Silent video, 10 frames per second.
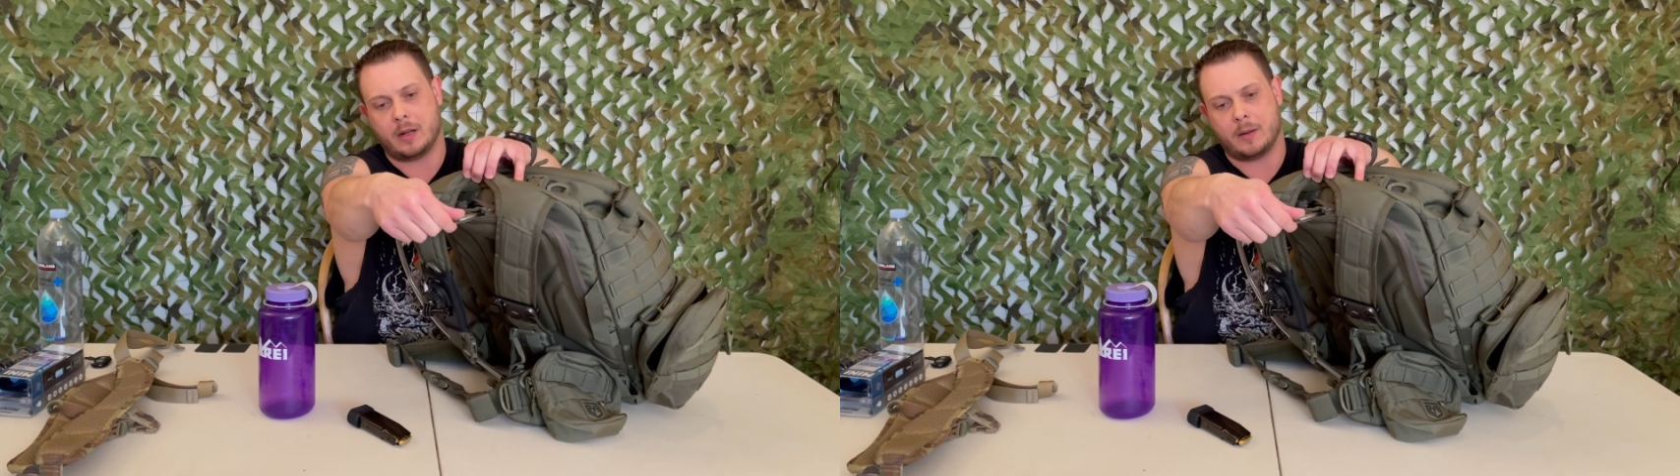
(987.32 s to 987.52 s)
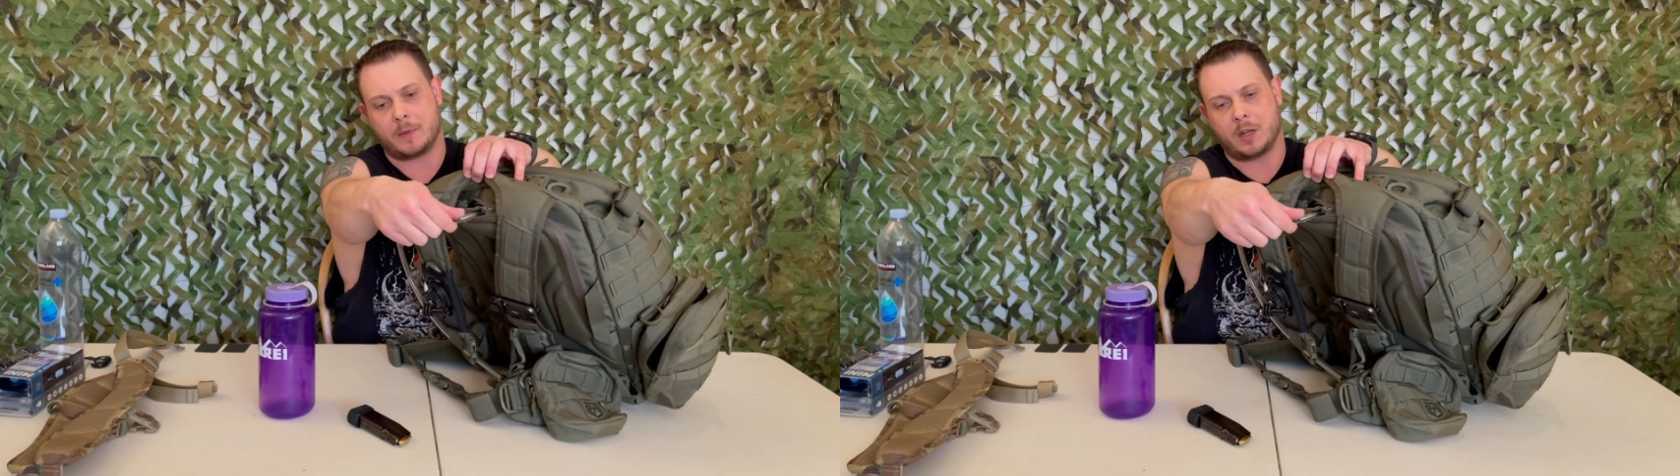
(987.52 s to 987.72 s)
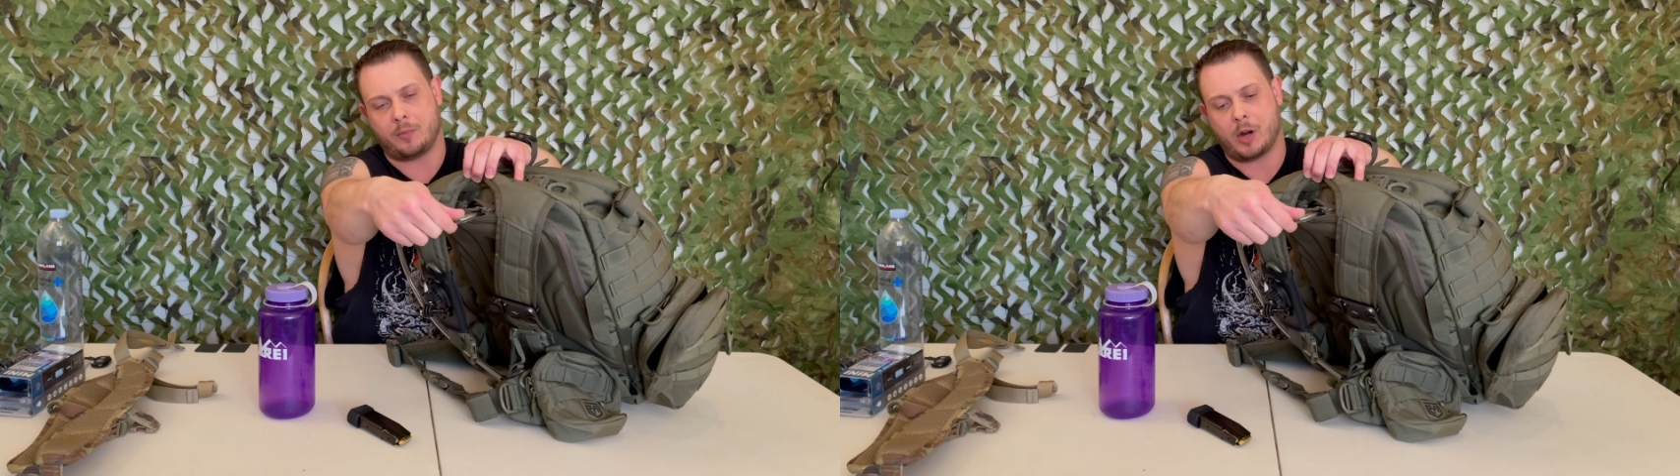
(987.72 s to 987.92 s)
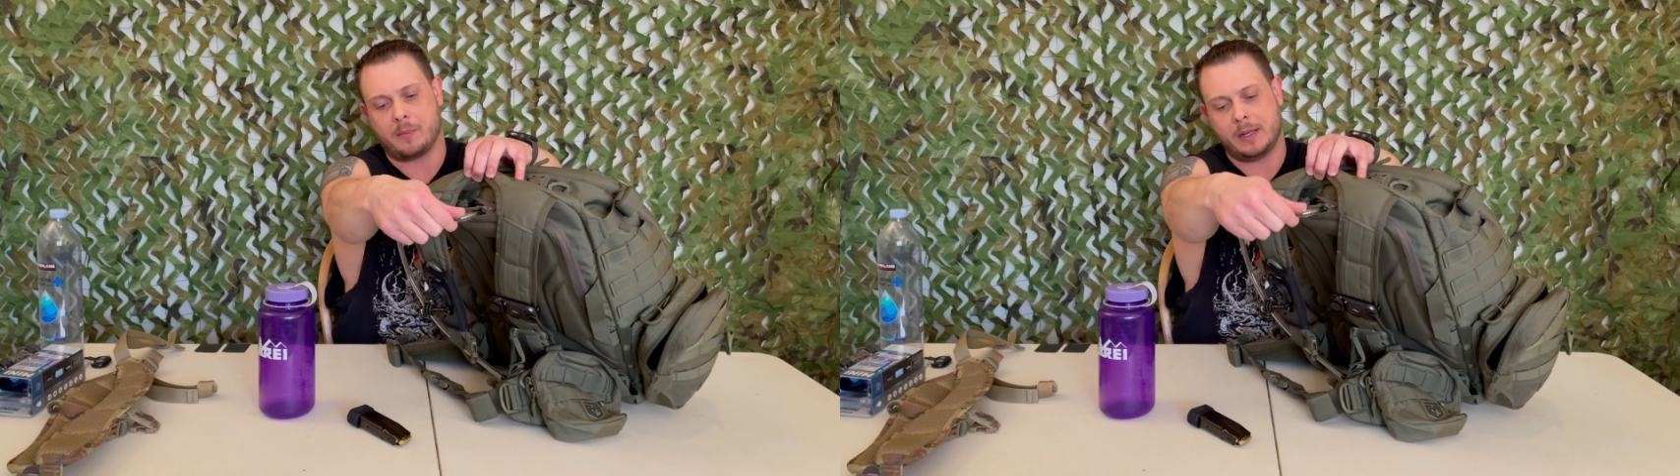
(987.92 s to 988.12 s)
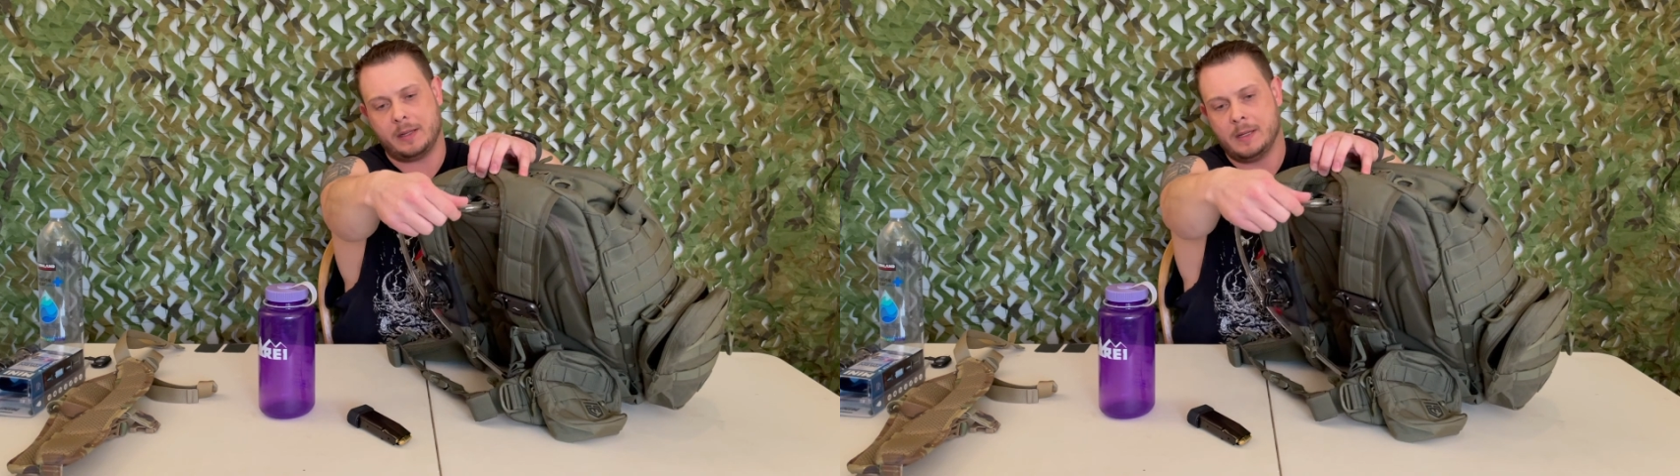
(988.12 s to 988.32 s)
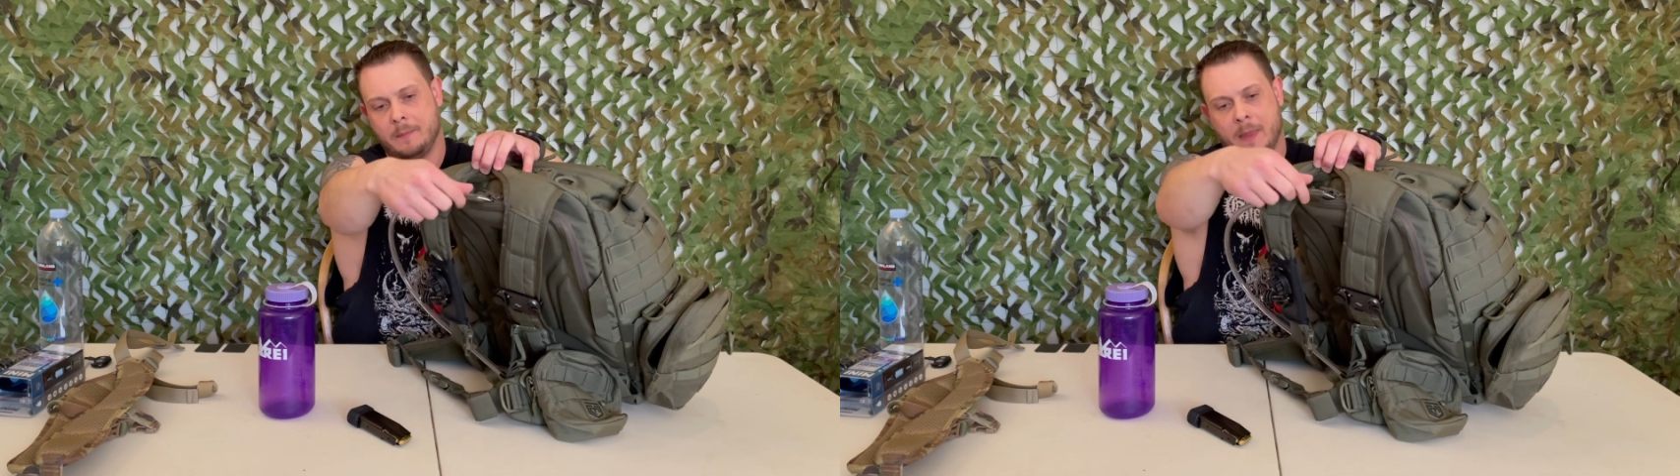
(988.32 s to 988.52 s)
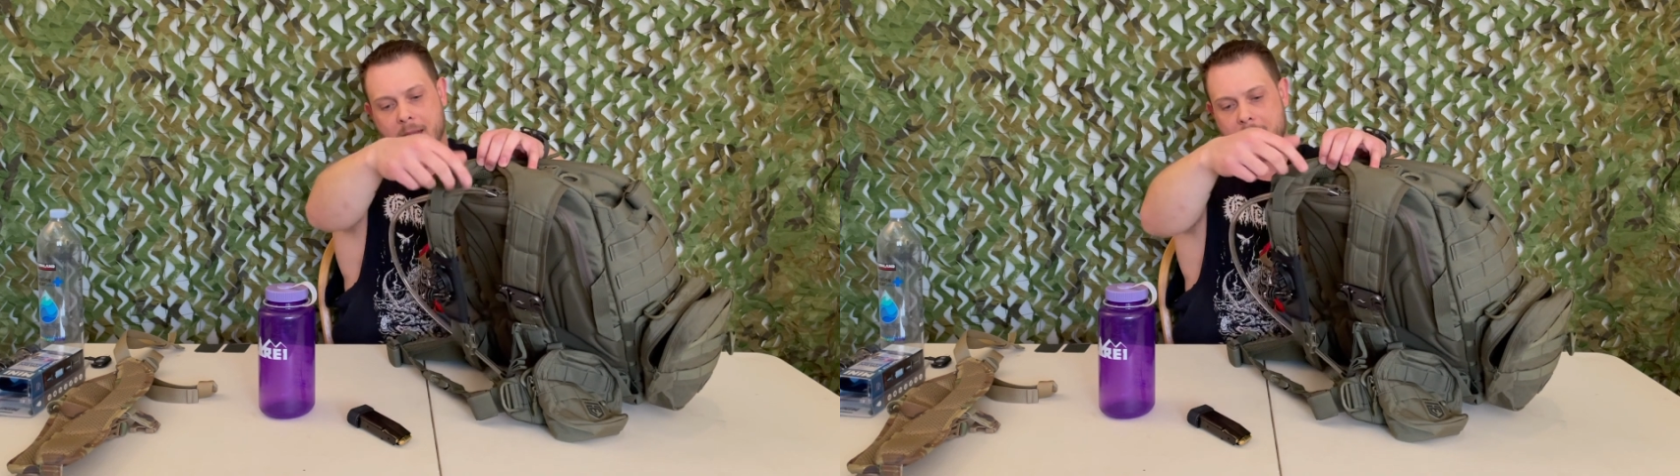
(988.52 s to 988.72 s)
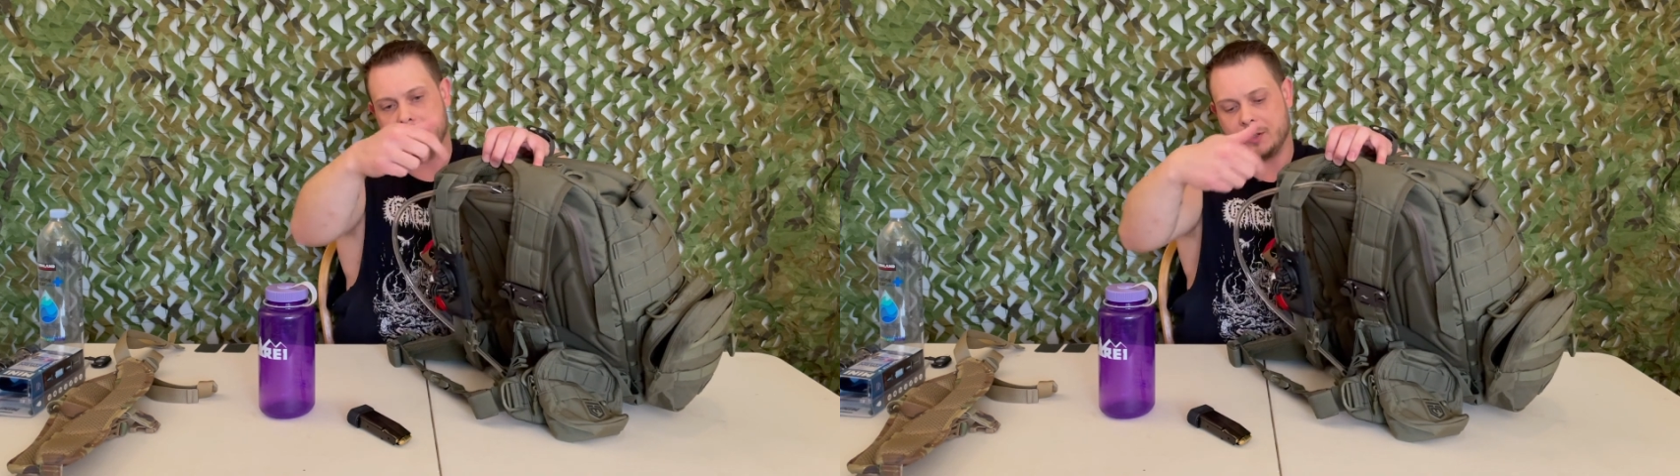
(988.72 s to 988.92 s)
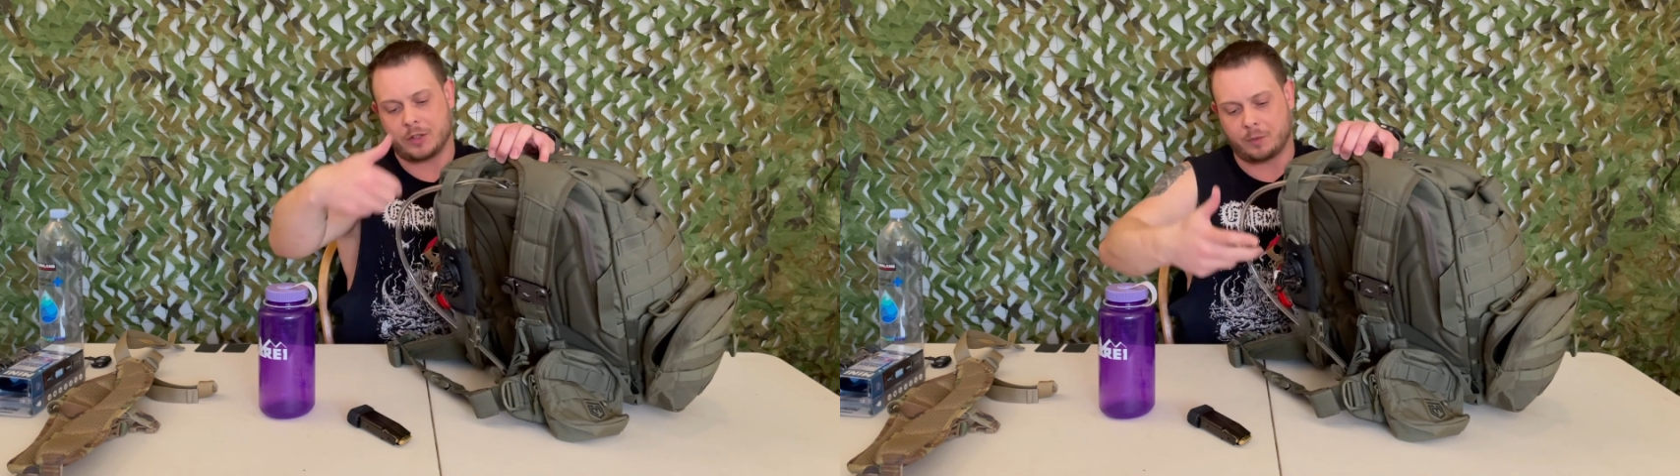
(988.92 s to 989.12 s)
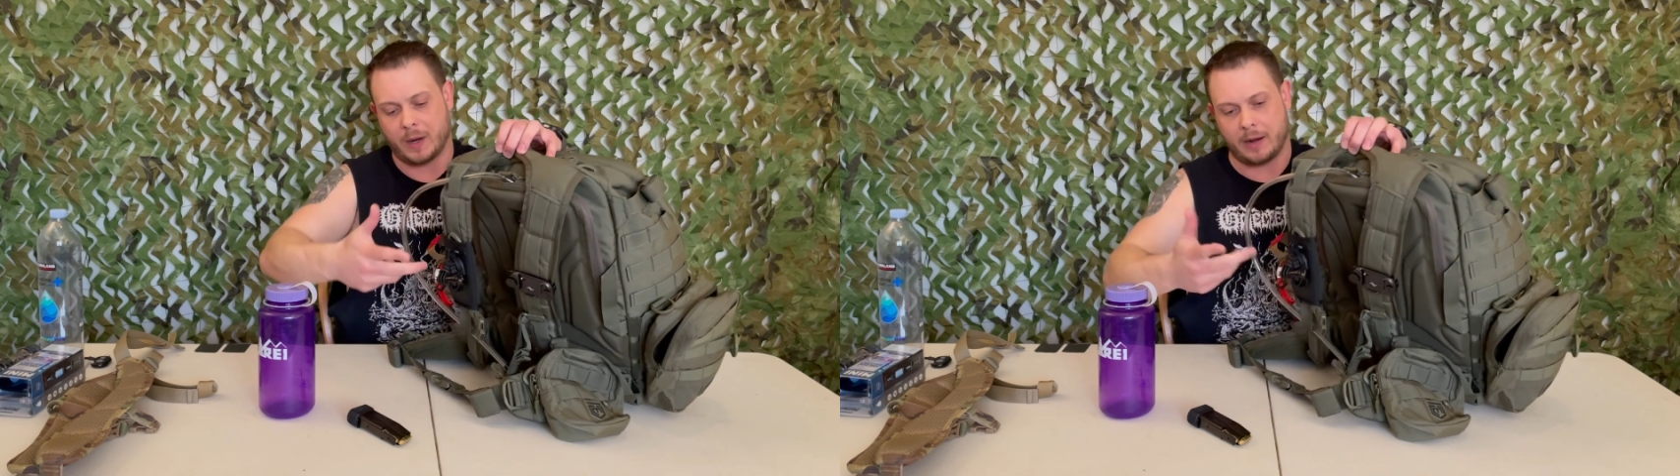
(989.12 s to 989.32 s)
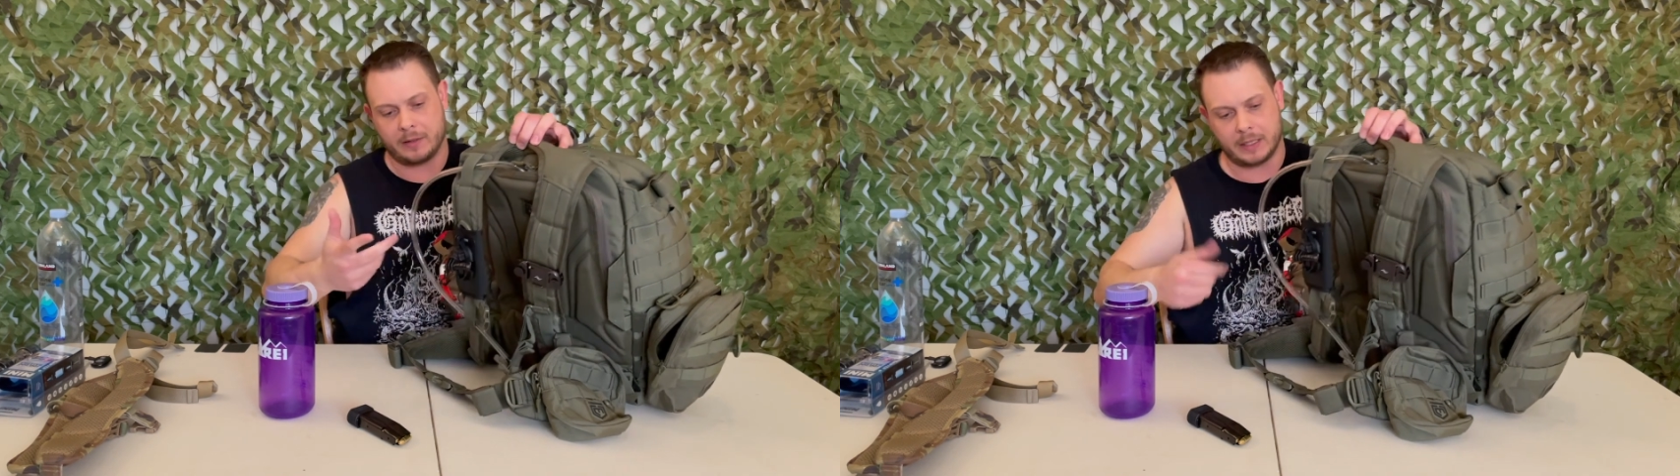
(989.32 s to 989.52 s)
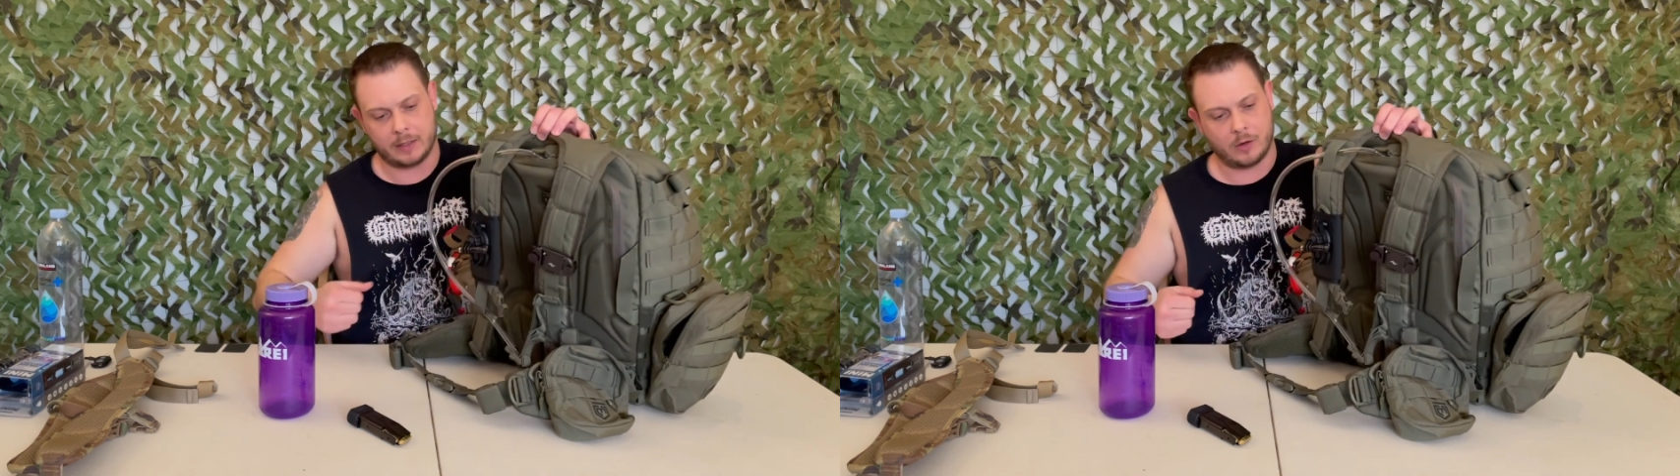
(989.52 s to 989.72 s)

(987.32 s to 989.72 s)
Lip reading: compartment and then just routed it